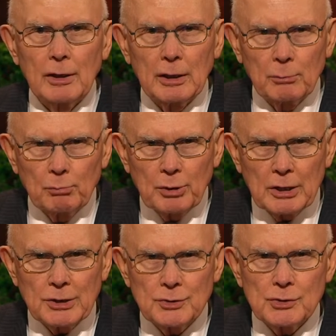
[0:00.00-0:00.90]
in
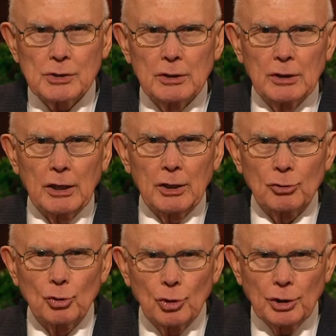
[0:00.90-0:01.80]
peace,
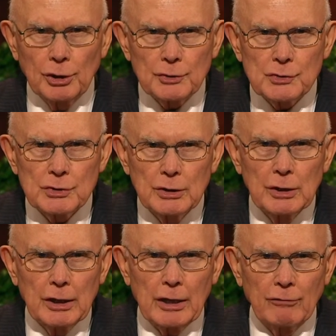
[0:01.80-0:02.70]
in goodness,
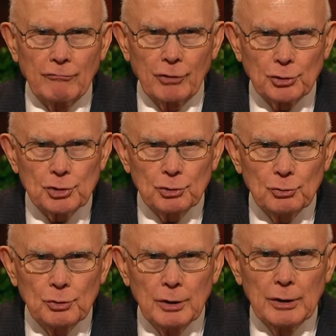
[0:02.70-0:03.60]
in virtue,